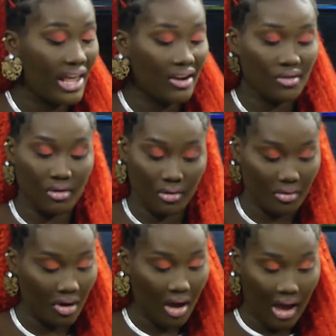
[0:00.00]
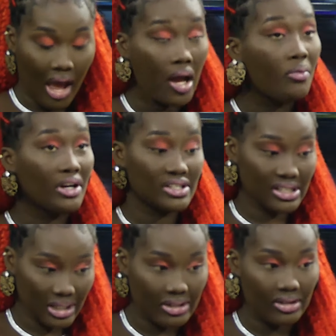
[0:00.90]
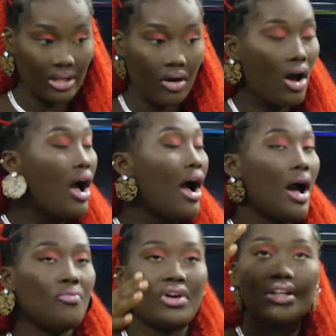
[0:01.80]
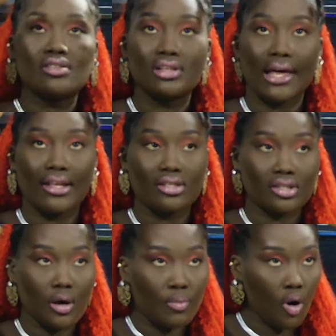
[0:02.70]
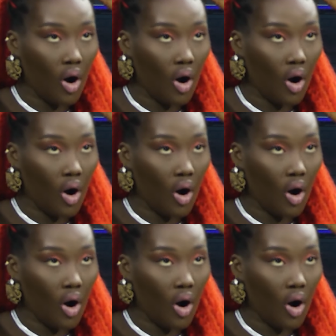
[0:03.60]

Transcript: no, I'm ready to settle down. I'm ready to like stop all,